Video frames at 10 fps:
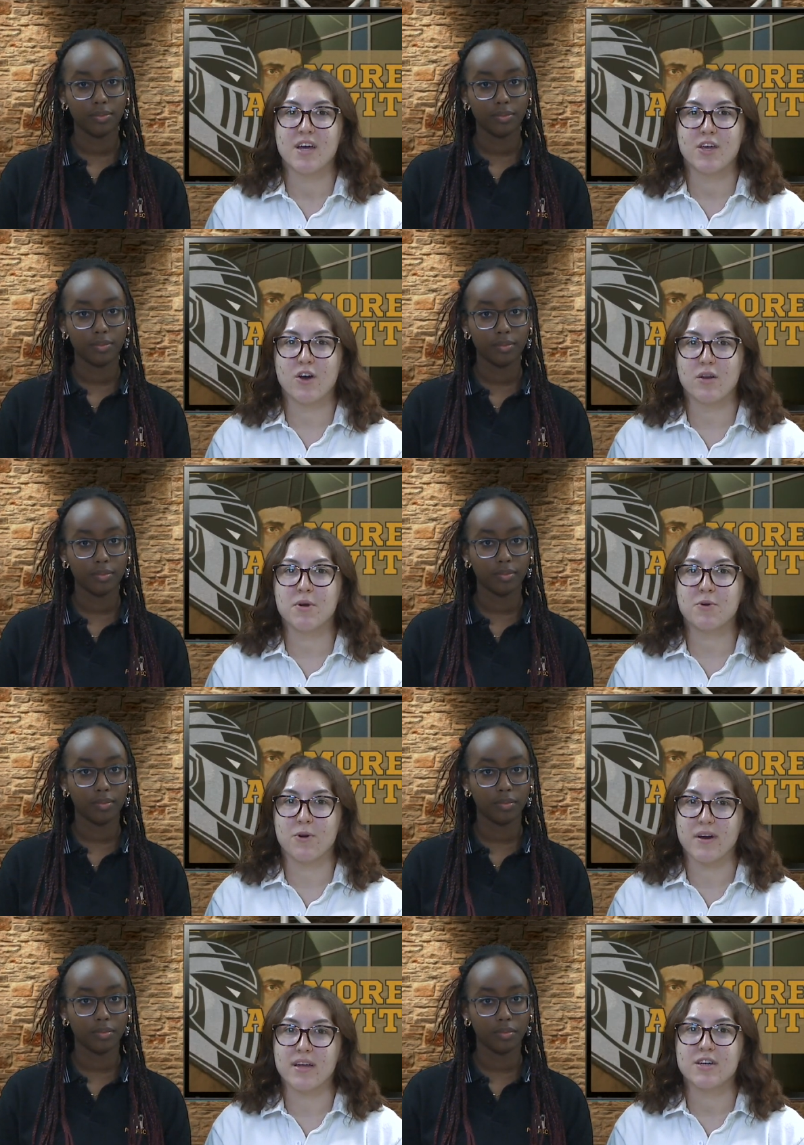Speaker 1: Kiana
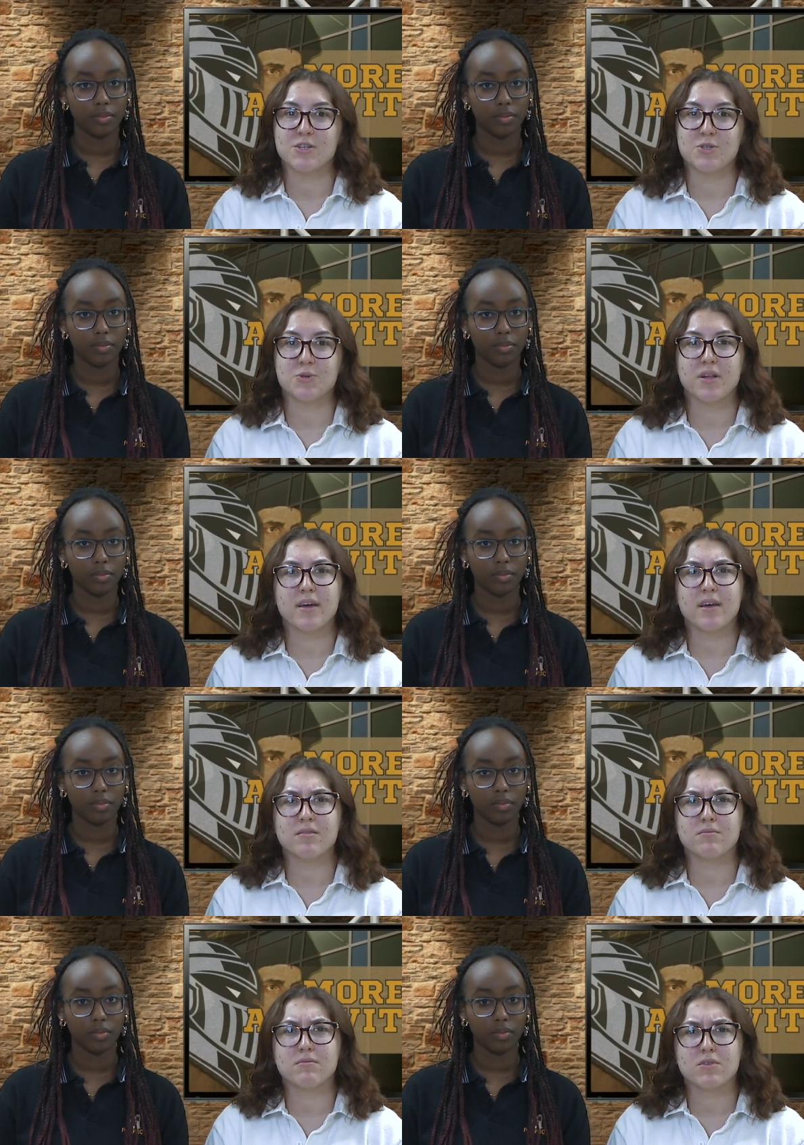McCrory, Juliana,
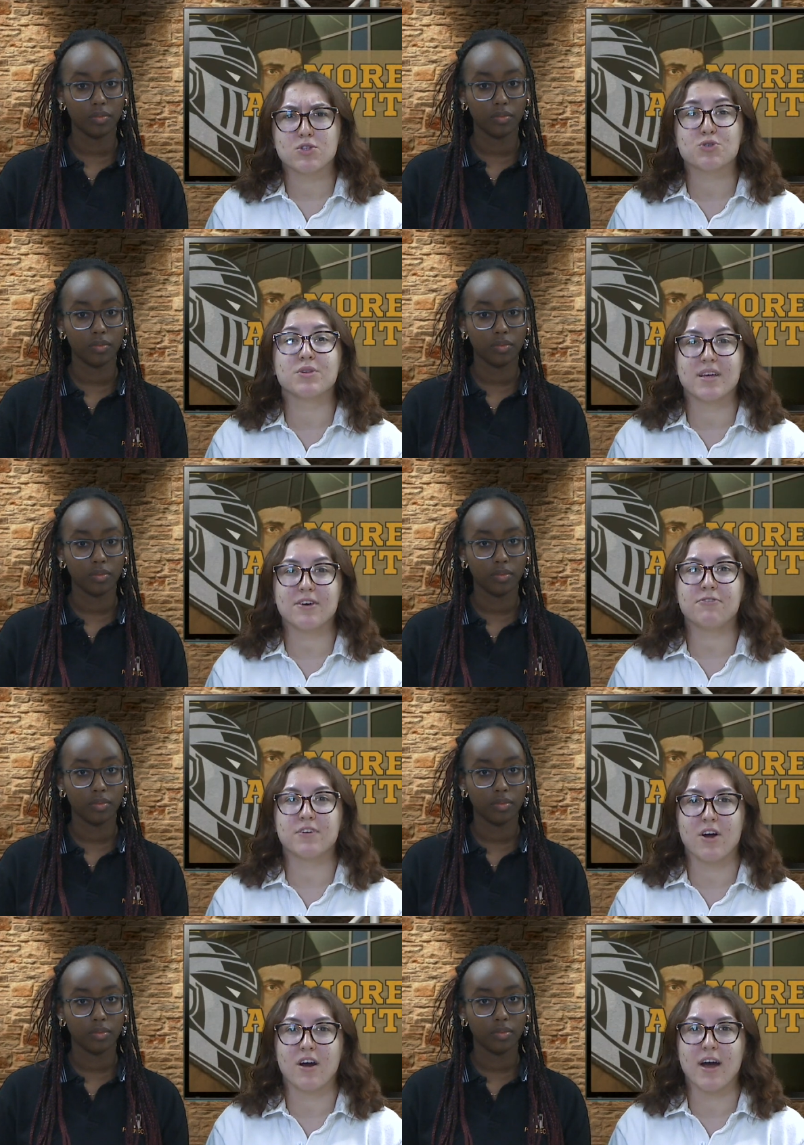Julia
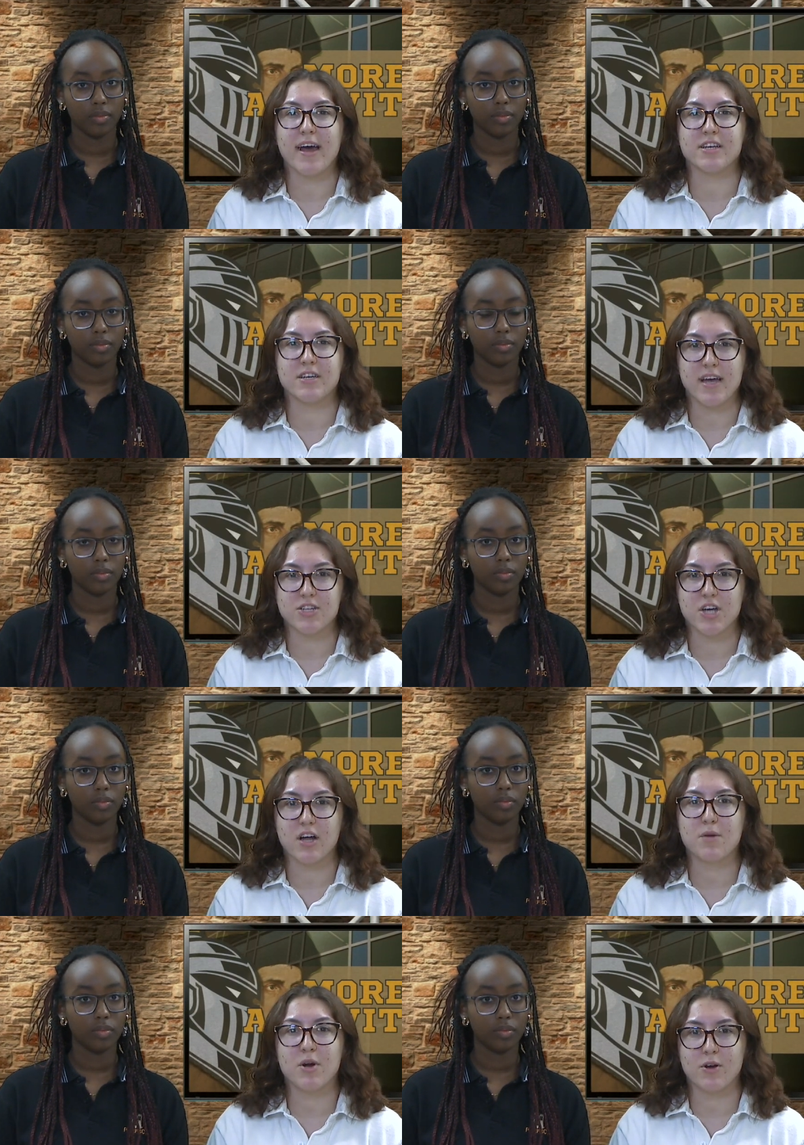Finara, and
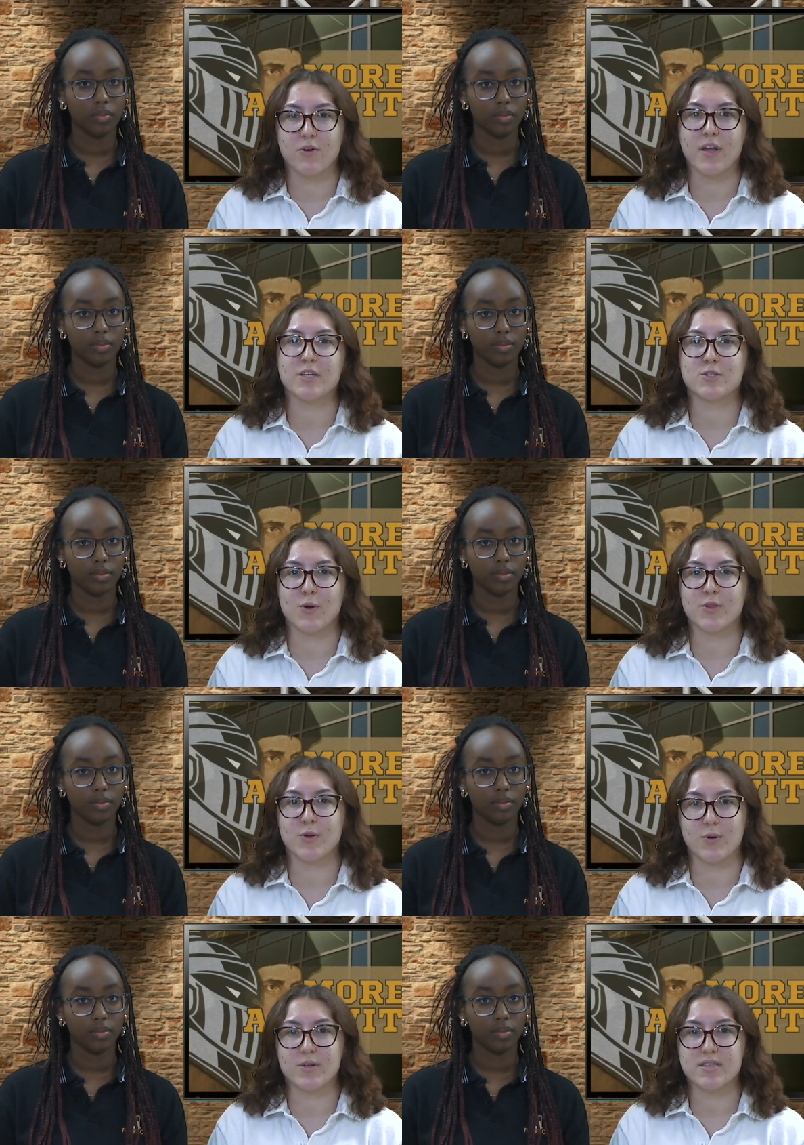Angelica Marconi scored the
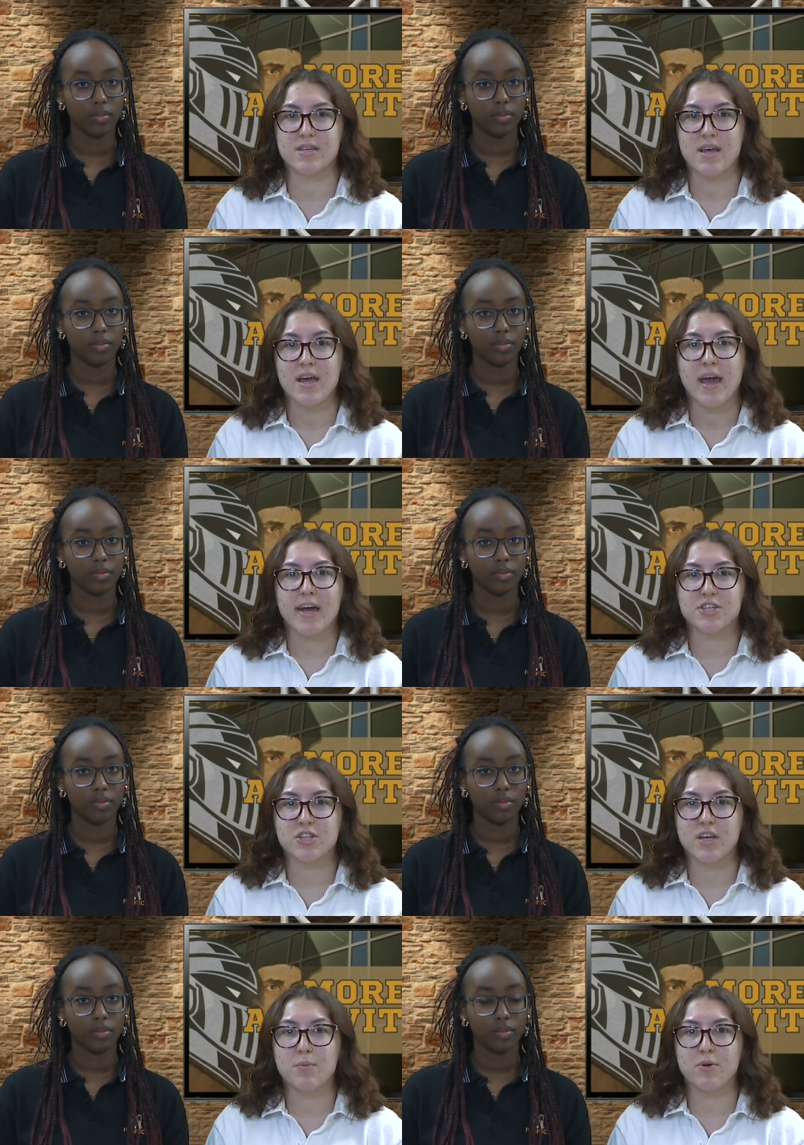goals.
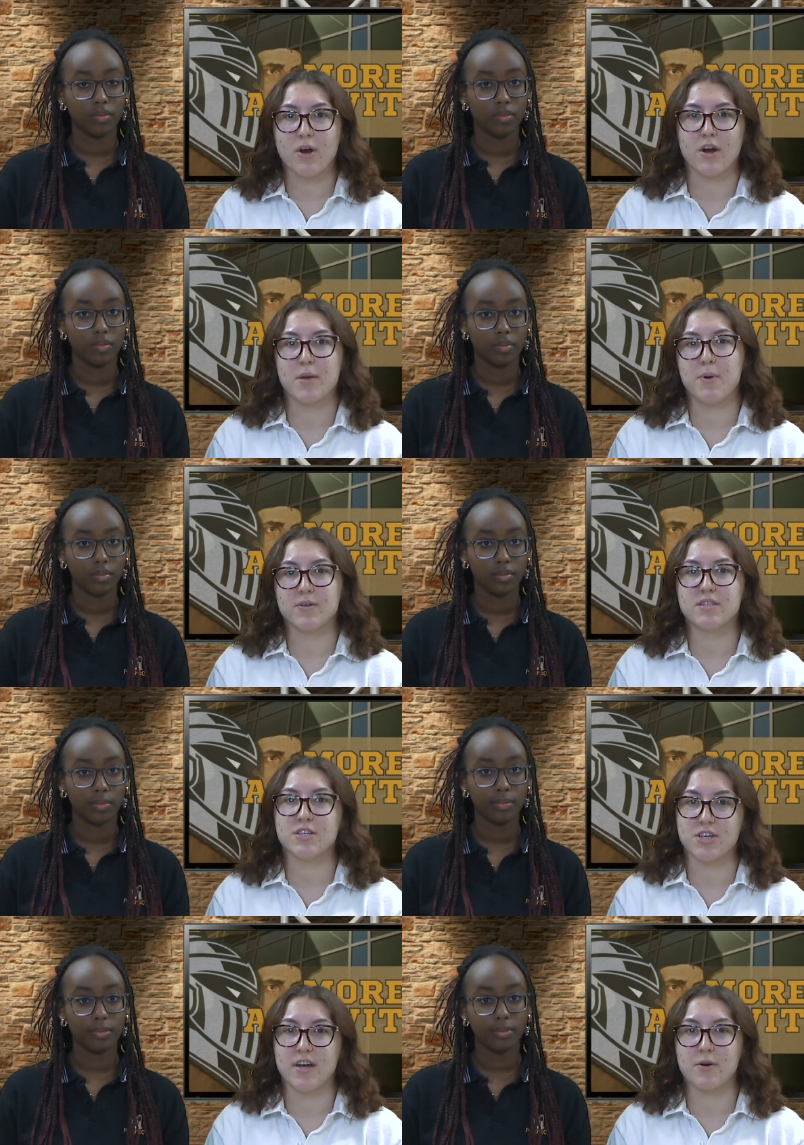Angelina Berardi posted the
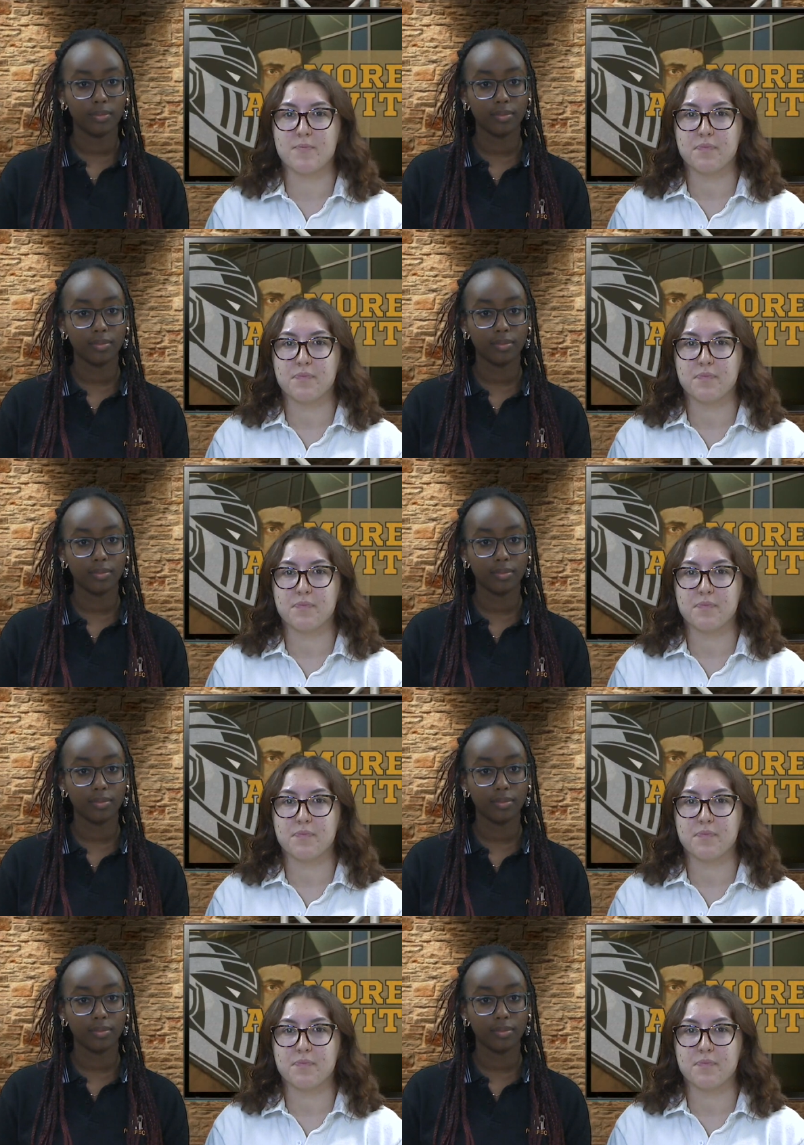shutout.